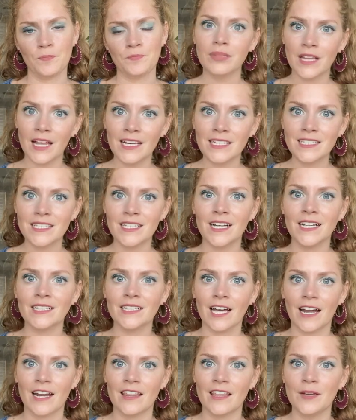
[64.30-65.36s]
Plus, a
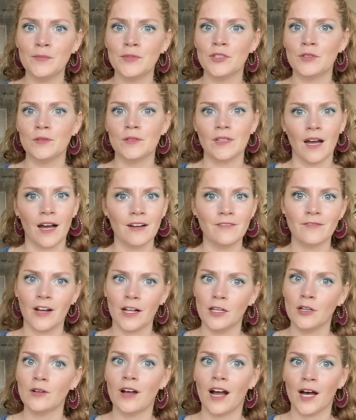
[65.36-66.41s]
lot of them do not
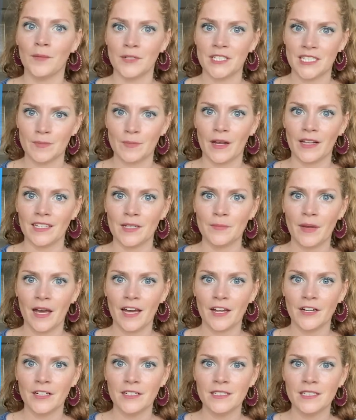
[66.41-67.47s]
follow common spelling
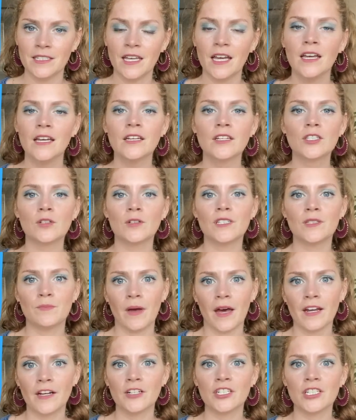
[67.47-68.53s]
patterns, so it's
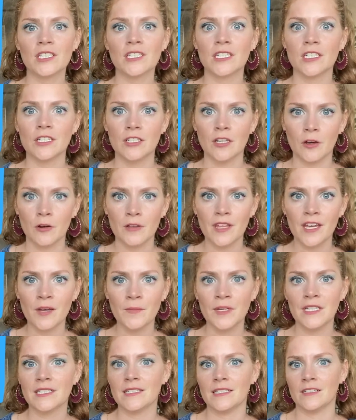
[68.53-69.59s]
better just to know them
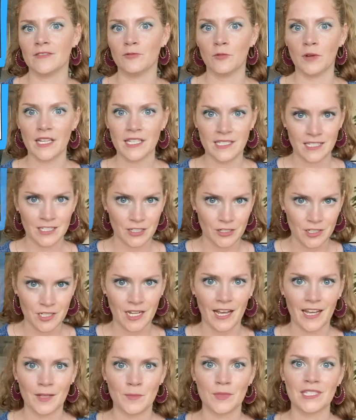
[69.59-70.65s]
instead of wasting your
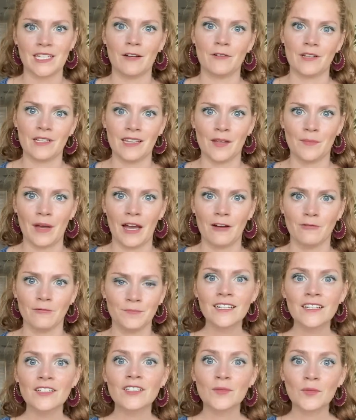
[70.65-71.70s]
time sounding them out.
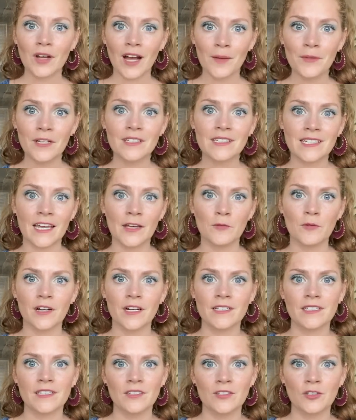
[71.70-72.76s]
Some common sight
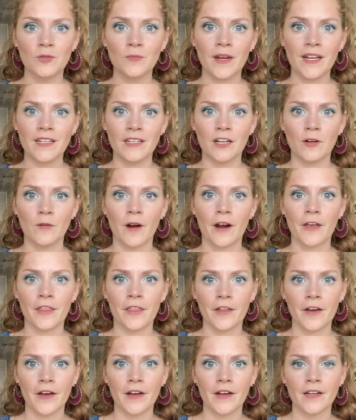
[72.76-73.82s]
words you might know are
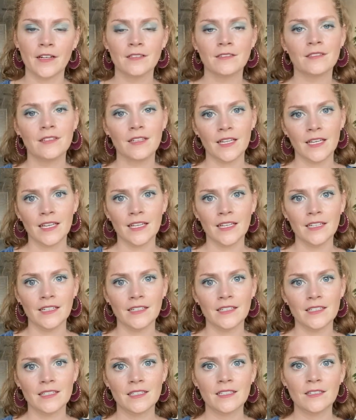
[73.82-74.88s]
the,
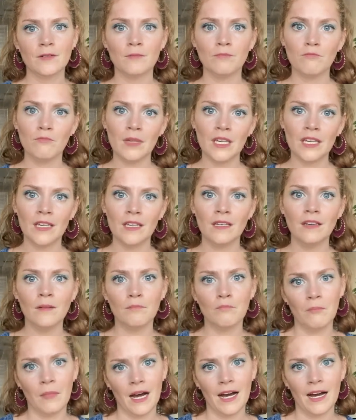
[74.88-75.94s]
is, me,
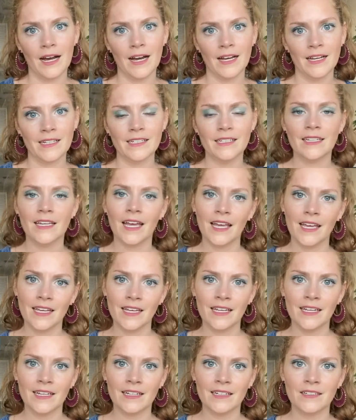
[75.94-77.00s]
my,
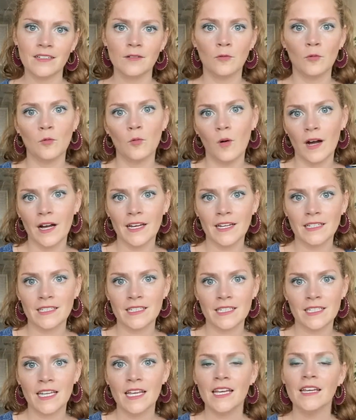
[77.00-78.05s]
and,
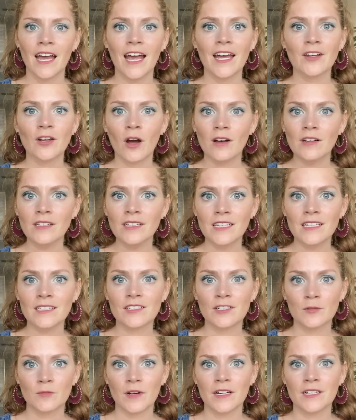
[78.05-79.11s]
what, and all of these
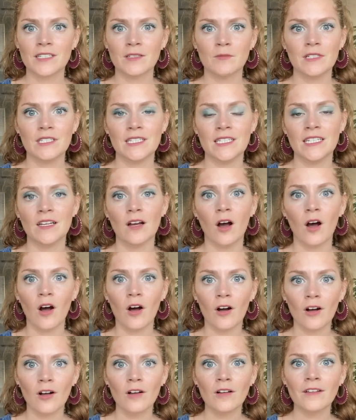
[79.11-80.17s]
are words we see
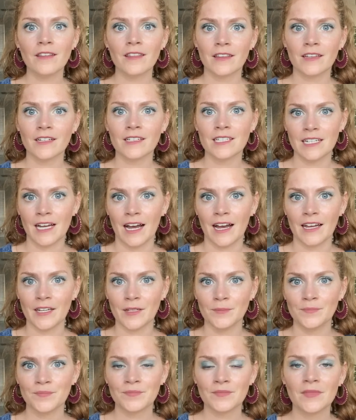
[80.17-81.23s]
all the
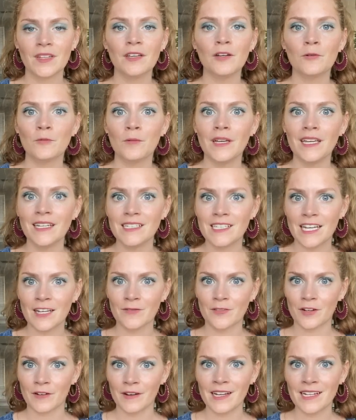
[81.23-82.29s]
time. We take
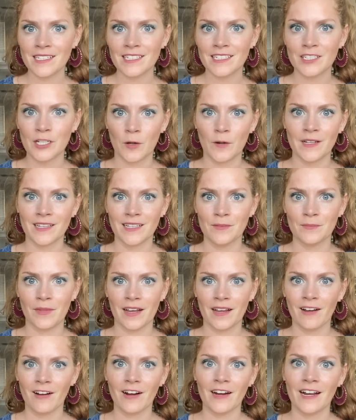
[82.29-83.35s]
for granted knowing them by
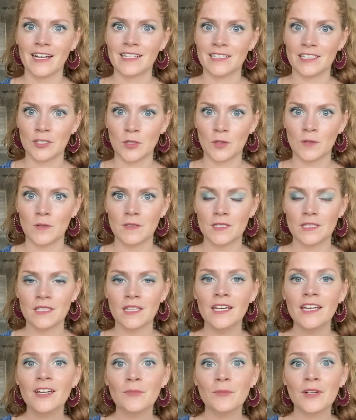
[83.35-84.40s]
heart as adults,
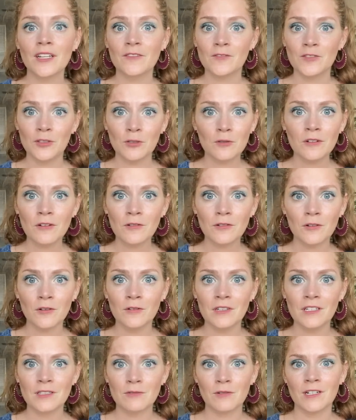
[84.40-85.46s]
but if you don't know
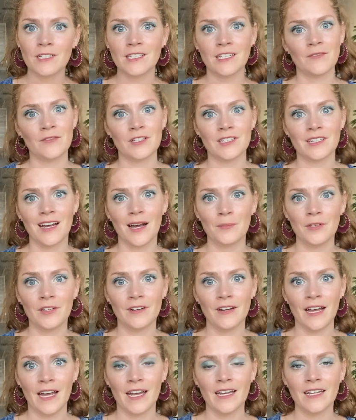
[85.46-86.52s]
these words off the top of your
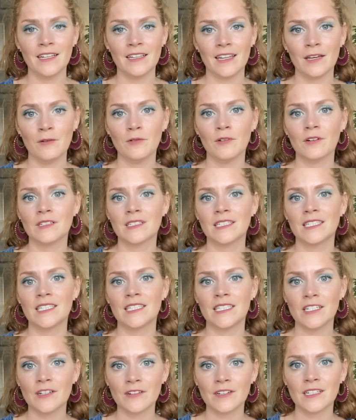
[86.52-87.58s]
head, they will
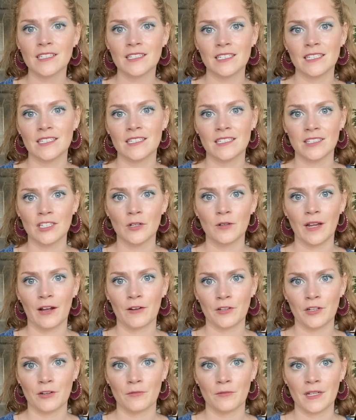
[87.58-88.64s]
seriously slow down
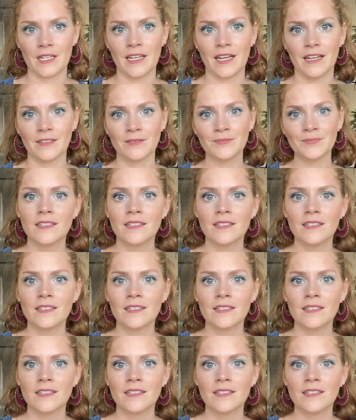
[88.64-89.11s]
your reading.